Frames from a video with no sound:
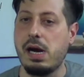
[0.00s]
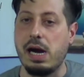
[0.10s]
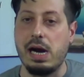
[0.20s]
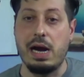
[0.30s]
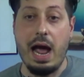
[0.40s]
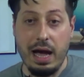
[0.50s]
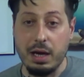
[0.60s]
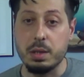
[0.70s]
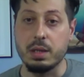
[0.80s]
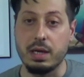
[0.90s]
And
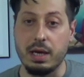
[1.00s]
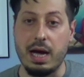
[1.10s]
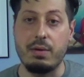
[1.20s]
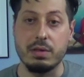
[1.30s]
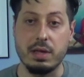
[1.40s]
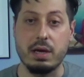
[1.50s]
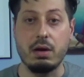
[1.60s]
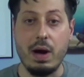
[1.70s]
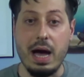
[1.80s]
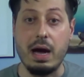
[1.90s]
actually, I was like, oh,
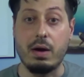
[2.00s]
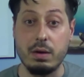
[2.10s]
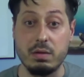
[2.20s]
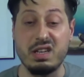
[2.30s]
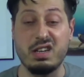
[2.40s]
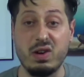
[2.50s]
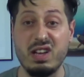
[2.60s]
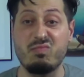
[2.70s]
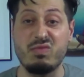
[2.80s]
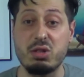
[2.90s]
wow, you know
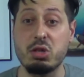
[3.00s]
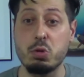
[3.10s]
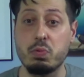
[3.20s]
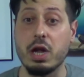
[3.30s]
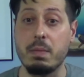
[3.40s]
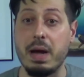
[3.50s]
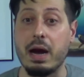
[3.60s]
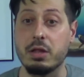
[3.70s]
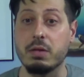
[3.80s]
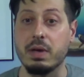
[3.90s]
what? This is pretty
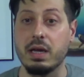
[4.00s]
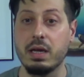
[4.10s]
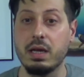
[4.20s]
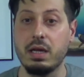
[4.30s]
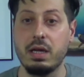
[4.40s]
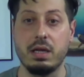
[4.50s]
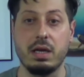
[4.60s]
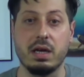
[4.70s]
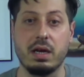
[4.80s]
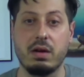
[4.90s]
apparent to me.
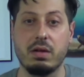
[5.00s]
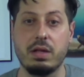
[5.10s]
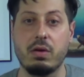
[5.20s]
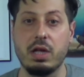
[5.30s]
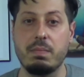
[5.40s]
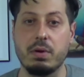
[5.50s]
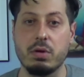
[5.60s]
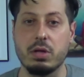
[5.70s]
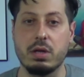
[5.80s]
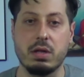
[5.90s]
You know, the only
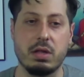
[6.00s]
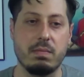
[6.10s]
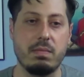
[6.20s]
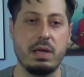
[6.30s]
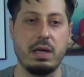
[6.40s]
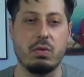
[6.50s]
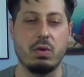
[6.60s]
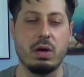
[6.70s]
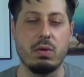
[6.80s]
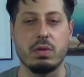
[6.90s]
person to me who
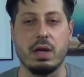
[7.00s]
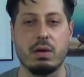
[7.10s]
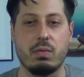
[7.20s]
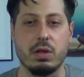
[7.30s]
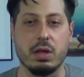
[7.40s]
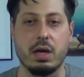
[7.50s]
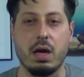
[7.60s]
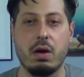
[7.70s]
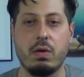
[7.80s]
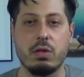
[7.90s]
I was like,
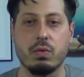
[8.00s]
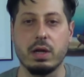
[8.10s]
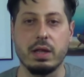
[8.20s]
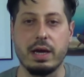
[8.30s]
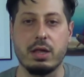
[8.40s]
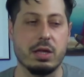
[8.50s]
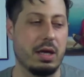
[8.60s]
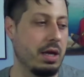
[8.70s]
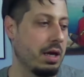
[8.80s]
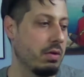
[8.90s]
oh, is really like
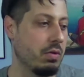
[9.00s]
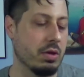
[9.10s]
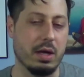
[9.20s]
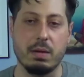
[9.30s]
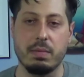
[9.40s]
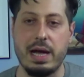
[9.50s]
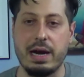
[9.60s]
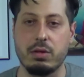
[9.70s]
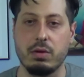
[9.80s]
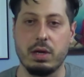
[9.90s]
singing, who's like a black
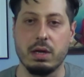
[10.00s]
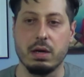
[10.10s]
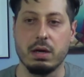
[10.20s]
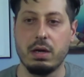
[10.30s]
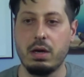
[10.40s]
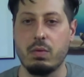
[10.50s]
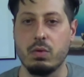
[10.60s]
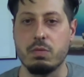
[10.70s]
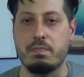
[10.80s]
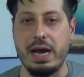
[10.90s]
dude here,
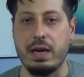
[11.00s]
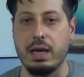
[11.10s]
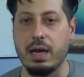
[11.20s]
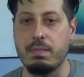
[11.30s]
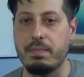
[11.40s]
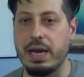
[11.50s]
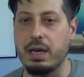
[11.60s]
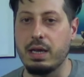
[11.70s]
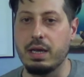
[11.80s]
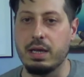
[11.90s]
was Benny. And
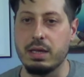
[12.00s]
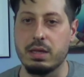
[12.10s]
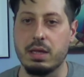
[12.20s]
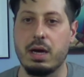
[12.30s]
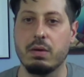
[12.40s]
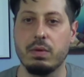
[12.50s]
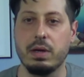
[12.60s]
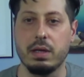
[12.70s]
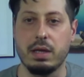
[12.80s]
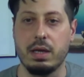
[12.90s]
Benny is not
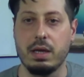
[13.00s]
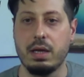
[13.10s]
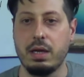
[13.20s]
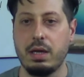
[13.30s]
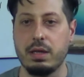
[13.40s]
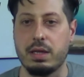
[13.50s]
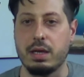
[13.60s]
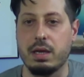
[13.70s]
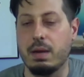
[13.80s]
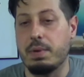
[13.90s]
really,
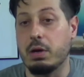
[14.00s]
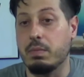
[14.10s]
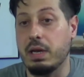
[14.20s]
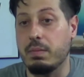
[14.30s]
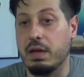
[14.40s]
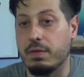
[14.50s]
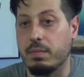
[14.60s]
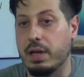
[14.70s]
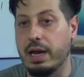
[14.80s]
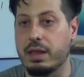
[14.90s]
didn't appear to me to be from
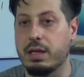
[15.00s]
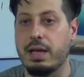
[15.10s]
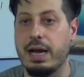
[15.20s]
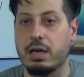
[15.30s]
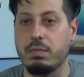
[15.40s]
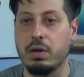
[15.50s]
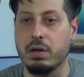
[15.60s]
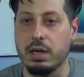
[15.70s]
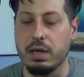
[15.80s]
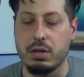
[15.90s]
like the Latin
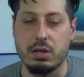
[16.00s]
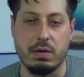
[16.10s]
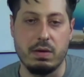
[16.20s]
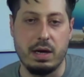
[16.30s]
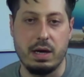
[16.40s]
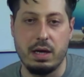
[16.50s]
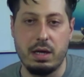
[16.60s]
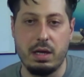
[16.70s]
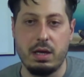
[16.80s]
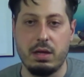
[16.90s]
community. So,
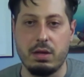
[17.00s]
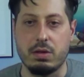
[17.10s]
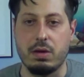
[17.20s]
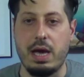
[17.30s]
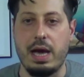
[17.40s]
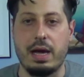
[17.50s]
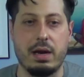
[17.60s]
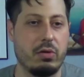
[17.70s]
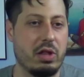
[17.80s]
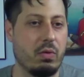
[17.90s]
so yeah, I can
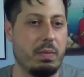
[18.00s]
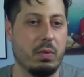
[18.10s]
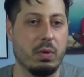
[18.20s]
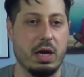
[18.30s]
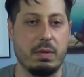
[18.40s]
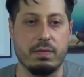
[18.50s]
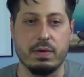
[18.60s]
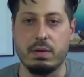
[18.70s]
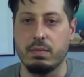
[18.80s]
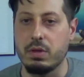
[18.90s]
understand where people were coming
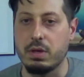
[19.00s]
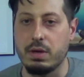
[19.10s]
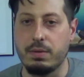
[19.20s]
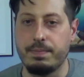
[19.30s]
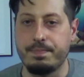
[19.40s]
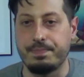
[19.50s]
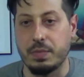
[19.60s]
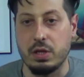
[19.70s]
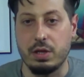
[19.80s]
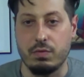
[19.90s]
from. So
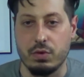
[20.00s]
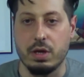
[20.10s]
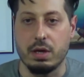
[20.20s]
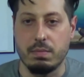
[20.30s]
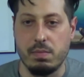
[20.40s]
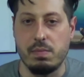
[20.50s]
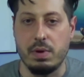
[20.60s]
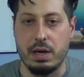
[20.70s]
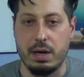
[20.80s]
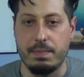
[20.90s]
it's interesting.
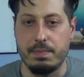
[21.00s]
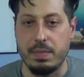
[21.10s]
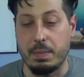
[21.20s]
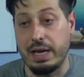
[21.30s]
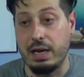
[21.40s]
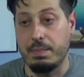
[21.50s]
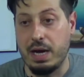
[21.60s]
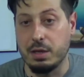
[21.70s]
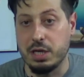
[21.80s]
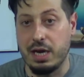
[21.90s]
But I'm glad he
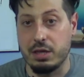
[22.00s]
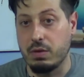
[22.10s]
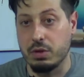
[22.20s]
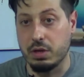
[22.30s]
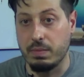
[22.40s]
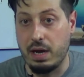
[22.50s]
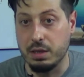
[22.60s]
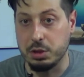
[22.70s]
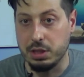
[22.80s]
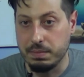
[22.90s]
apologized. I thought it was a good
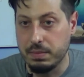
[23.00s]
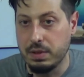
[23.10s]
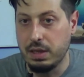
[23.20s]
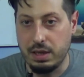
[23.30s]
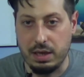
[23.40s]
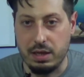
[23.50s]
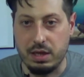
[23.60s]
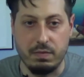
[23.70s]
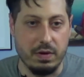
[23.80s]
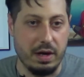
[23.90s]
apology. He
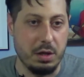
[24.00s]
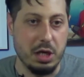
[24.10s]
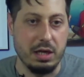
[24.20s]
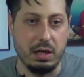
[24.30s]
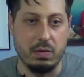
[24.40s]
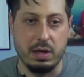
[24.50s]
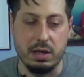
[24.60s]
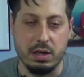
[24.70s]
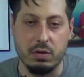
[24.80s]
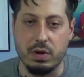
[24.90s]
seemed very genuine, and
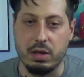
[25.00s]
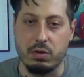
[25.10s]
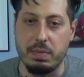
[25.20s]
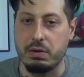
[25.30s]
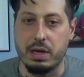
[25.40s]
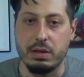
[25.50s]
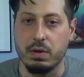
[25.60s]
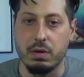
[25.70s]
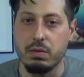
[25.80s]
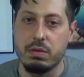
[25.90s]
he's going to try and do better down the
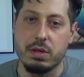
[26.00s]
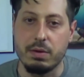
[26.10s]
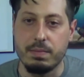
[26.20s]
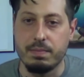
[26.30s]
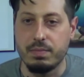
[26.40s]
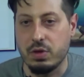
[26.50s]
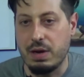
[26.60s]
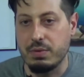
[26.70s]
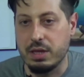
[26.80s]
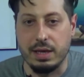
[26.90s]
road. So
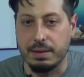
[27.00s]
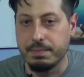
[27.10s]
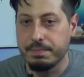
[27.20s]
that was the thing.